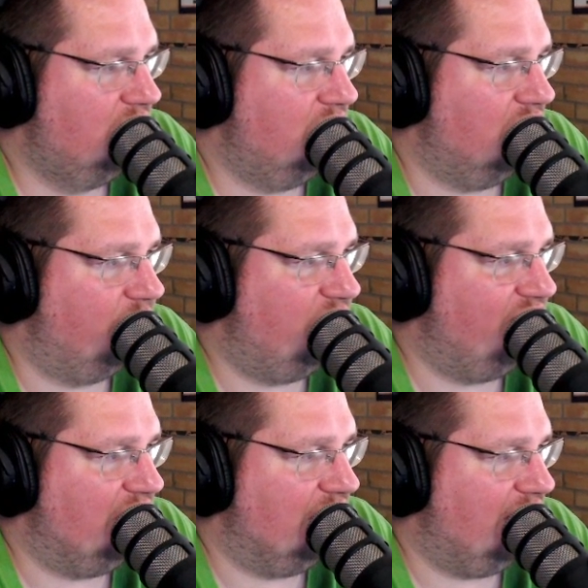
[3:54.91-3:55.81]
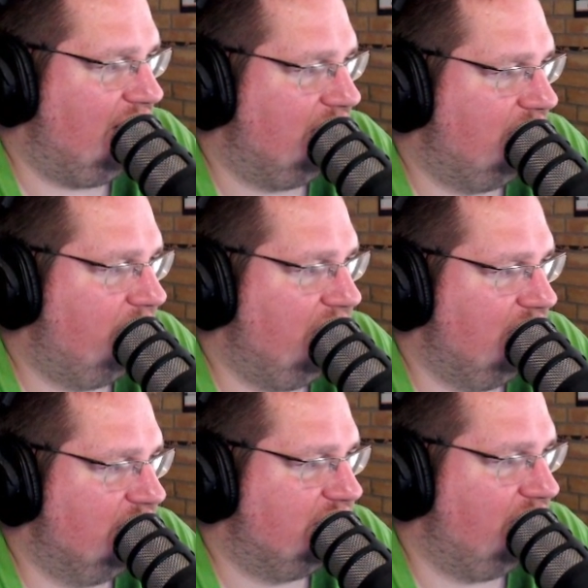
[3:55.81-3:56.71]
uh, Build a
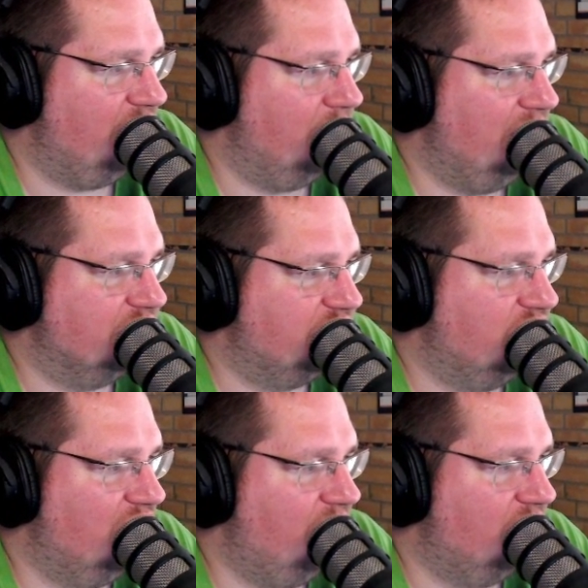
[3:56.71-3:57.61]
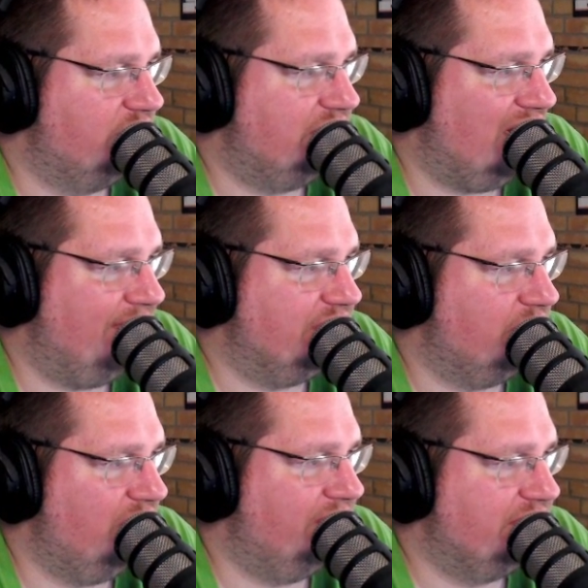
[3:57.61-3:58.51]
Builder, Sonic, Windows Terminal,
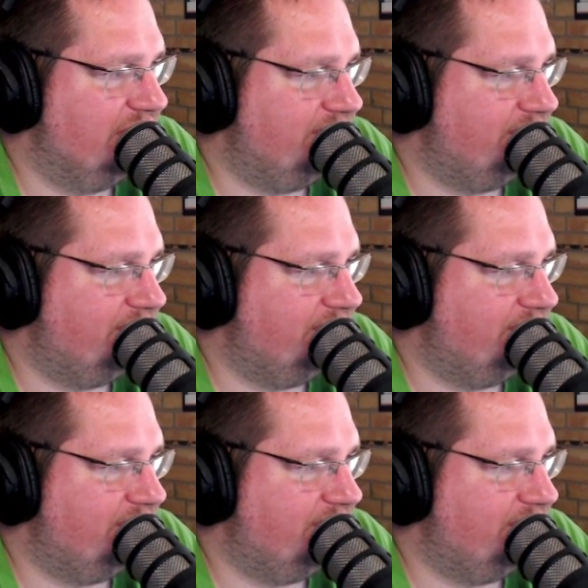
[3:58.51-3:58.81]
TypeScript,